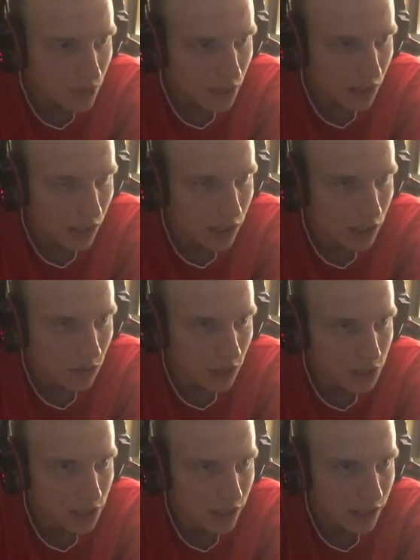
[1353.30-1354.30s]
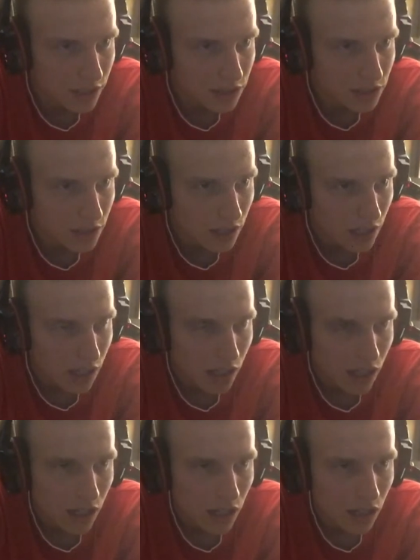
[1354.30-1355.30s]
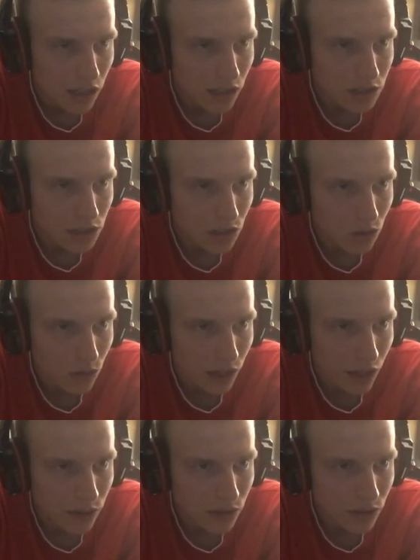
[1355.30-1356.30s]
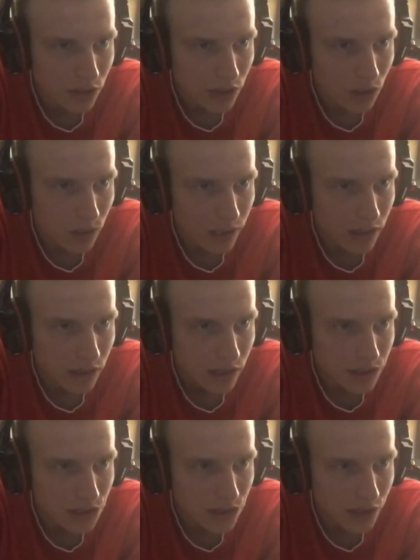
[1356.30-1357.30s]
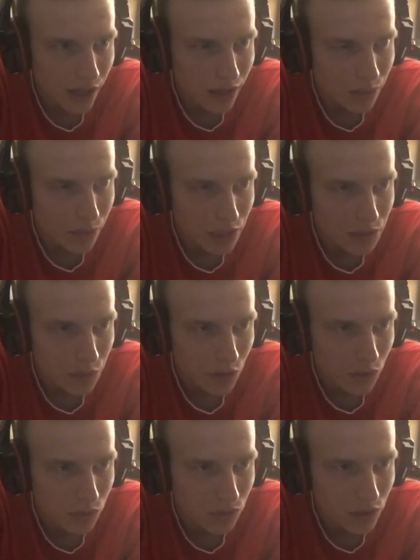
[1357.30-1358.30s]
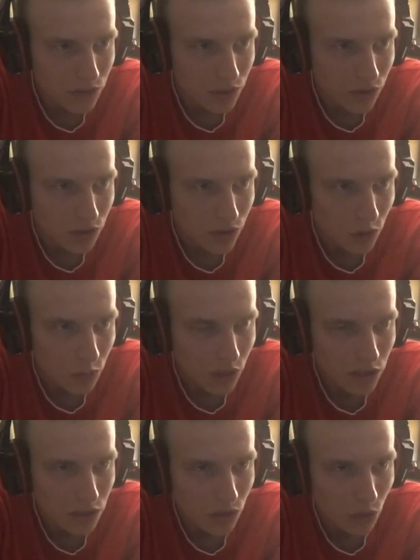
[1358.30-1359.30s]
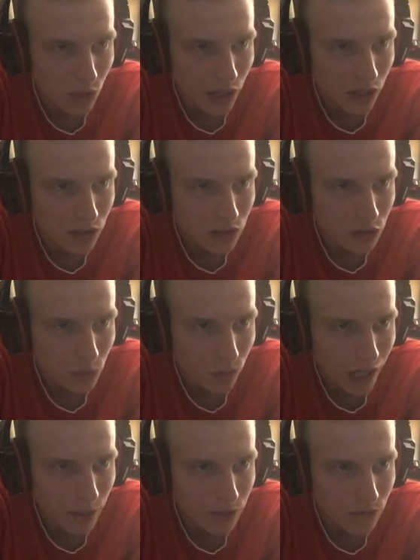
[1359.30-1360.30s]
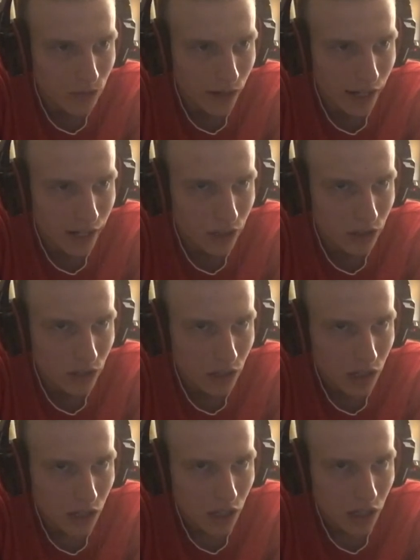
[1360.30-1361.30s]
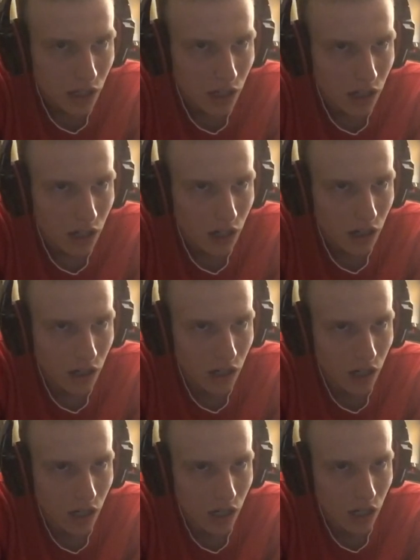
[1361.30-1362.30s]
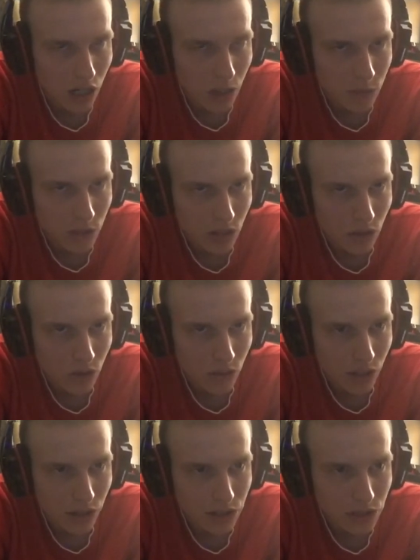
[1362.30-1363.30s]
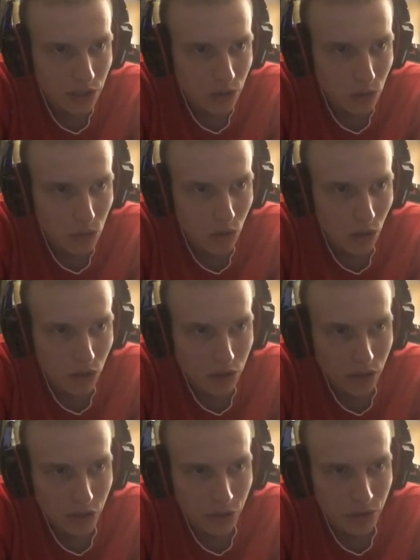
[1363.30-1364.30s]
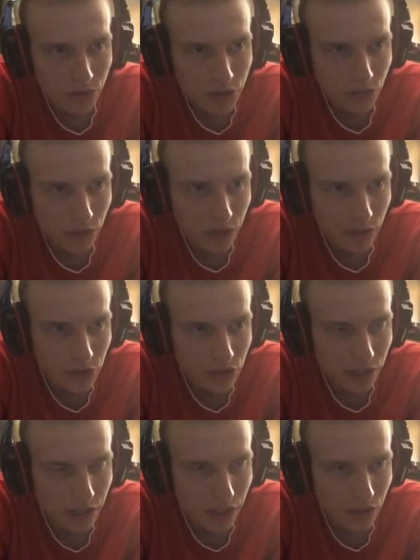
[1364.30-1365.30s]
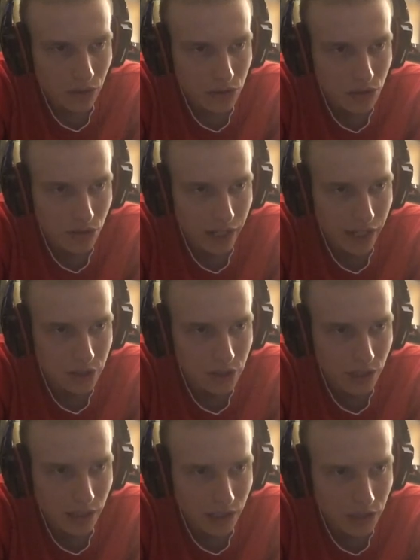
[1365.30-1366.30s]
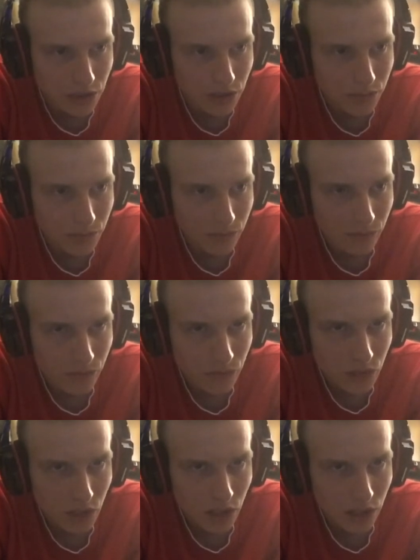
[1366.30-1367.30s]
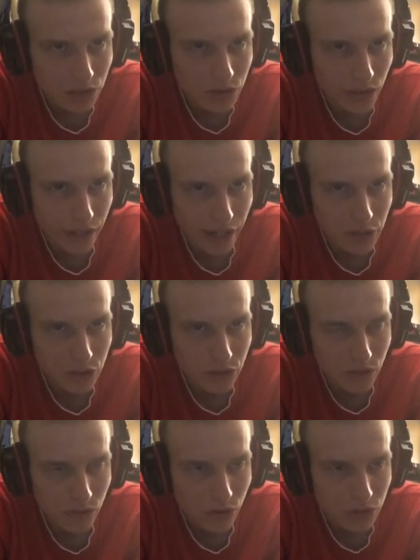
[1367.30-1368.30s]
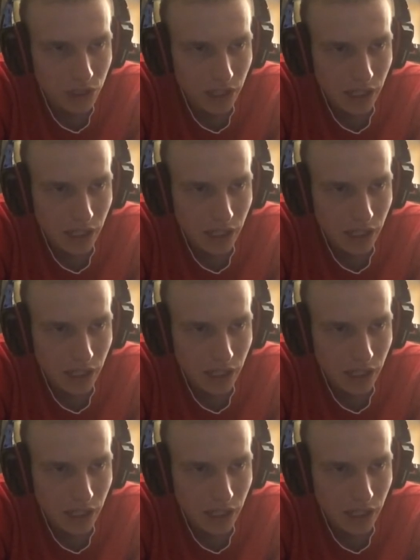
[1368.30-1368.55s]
the question is, let's go around the league quickly, and this is not a baseball preview show, but let's go around just rapid fire. I'm going to go around and say who are the current division favorites right now. So National League East. Let's do the National League first.